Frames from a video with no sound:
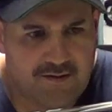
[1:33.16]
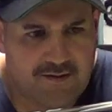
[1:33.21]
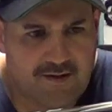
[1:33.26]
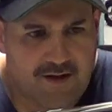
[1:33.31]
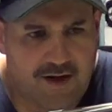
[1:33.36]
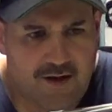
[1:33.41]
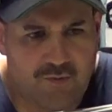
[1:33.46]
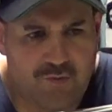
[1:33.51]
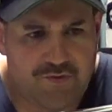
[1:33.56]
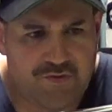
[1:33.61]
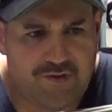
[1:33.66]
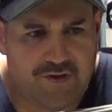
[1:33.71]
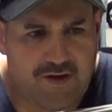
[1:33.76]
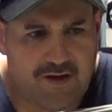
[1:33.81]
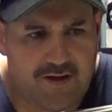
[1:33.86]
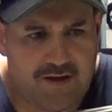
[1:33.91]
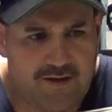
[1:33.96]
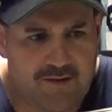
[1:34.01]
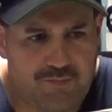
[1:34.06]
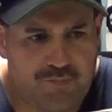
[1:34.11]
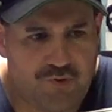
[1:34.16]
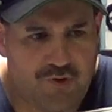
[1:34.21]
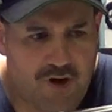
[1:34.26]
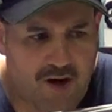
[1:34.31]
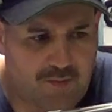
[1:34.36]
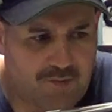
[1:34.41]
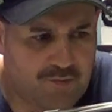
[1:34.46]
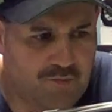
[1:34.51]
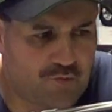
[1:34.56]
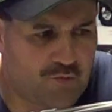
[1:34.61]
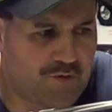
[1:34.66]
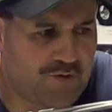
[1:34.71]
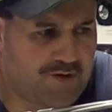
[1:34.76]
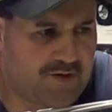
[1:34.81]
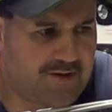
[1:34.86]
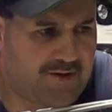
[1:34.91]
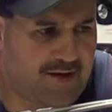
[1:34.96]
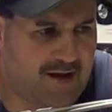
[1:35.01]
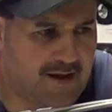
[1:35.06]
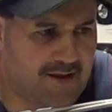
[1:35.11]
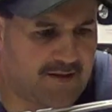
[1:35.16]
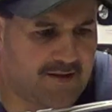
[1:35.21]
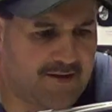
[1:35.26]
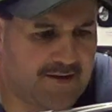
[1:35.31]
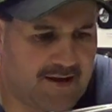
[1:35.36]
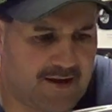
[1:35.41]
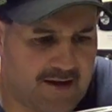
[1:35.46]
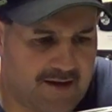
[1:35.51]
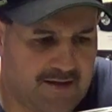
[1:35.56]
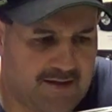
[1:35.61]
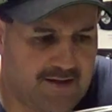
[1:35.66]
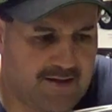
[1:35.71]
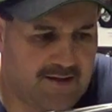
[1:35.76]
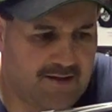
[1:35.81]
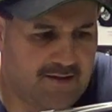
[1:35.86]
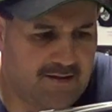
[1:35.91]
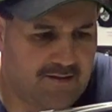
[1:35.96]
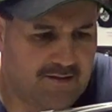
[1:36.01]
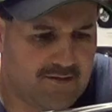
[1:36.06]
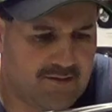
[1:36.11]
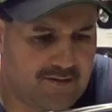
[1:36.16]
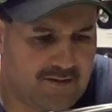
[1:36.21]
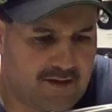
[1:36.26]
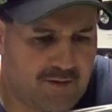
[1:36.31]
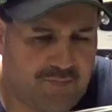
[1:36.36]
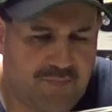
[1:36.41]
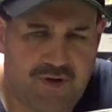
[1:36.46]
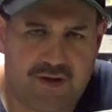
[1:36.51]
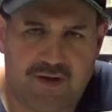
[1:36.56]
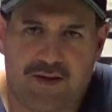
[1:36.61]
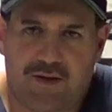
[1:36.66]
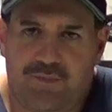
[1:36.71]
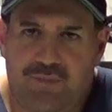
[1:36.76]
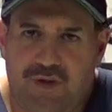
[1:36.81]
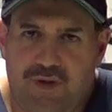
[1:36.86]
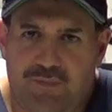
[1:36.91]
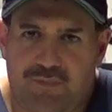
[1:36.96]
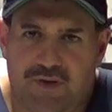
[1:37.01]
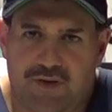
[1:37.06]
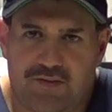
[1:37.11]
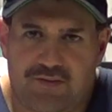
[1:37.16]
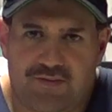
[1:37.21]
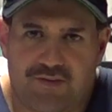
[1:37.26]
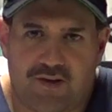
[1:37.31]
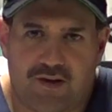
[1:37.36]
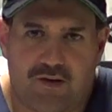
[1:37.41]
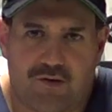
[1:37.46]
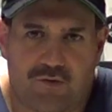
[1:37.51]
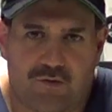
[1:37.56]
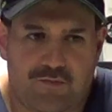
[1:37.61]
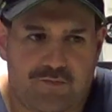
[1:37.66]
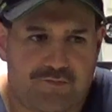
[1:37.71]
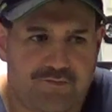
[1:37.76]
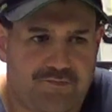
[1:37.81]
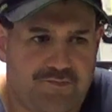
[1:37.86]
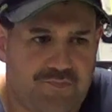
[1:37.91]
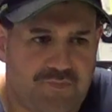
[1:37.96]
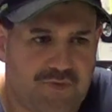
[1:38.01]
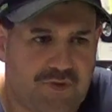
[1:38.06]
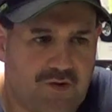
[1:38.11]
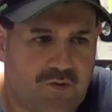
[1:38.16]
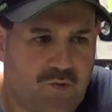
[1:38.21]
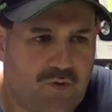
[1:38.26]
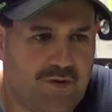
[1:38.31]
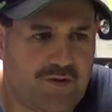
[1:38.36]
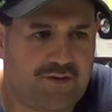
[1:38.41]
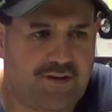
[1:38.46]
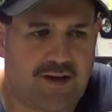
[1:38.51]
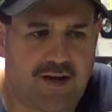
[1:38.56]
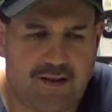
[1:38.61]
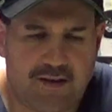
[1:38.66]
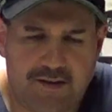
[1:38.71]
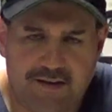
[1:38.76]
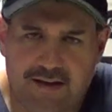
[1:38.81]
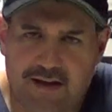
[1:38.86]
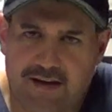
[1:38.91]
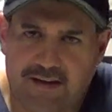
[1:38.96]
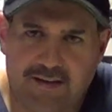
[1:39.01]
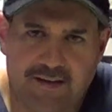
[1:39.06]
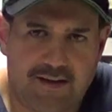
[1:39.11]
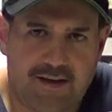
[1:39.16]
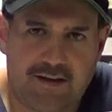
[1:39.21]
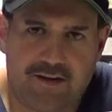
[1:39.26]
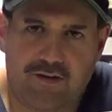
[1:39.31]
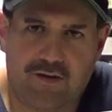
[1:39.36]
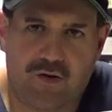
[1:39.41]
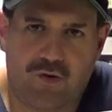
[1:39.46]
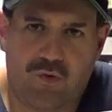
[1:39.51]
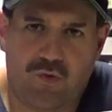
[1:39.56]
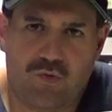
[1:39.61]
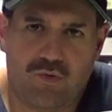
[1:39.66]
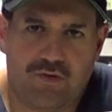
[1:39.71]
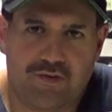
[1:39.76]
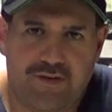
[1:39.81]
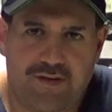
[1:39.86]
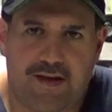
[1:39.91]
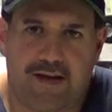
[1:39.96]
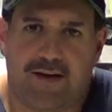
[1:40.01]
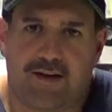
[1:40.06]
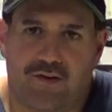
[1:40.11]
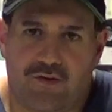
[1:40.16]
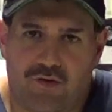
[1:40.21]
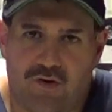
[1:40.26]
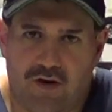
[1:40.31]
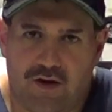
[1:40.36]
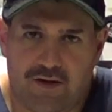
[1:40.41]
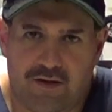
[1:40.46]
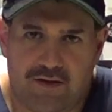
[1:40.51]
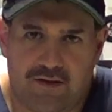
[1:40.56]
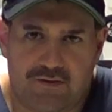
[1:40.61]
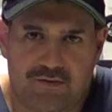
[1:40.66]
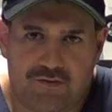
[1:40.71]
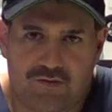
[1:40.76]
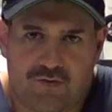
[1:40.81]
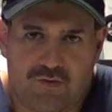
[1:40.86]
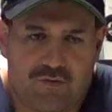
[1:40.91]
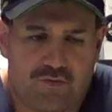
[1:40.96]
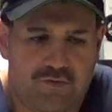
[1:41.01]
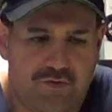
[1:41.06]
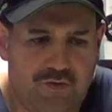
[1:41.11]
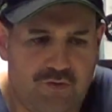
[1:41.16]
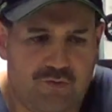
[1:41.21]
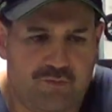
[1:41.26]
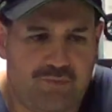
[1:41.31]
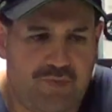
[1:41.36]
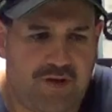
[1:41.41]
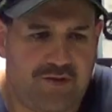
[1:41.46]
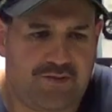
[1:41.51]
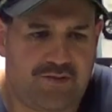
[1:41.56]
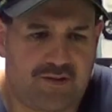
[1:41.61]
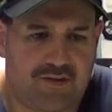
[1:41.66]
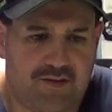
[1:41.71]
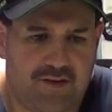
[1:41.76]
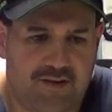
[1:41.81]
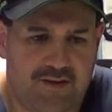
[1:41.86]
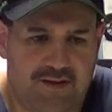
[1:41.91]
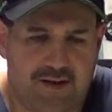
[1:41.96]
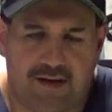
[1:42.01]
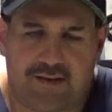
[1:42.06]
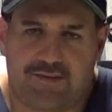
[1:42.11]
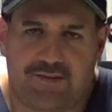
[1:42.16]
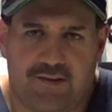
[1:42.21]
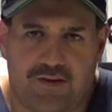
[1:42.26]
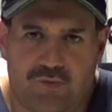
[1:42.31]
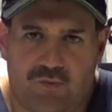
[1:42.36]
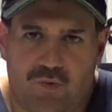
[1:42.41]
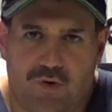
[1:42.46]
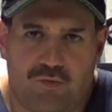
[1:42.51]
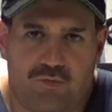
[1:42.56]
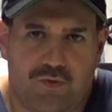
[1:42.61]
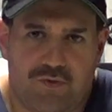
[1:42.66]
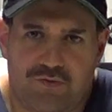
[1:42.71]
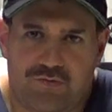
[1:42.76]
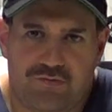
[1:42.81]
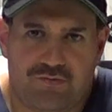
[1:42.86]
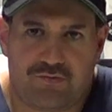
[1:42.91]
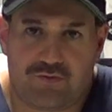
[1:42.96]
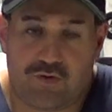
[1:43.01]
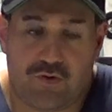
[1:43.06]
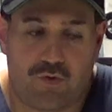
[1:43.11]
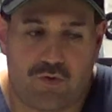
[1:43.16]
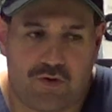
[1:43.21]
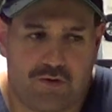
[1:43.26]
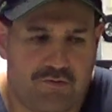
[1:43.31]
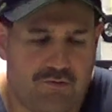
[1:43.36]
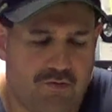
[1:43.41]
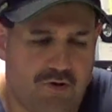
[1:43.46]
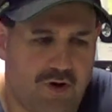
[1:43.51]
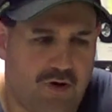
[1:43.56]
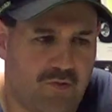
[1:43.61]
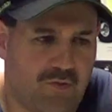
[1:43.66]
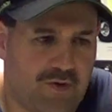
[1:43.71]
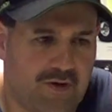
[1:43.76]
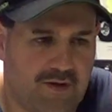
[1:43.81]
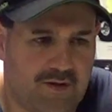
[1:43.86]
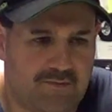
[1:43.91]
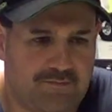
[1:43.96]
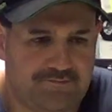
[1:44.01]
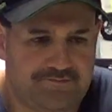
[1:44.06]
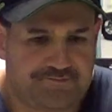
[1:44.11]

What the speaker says: I was getting problems with the Talon 90, kept getting a beeping sound. Well, the Talon 90 had no data logging, so you were basically guessing what was going wrong with it.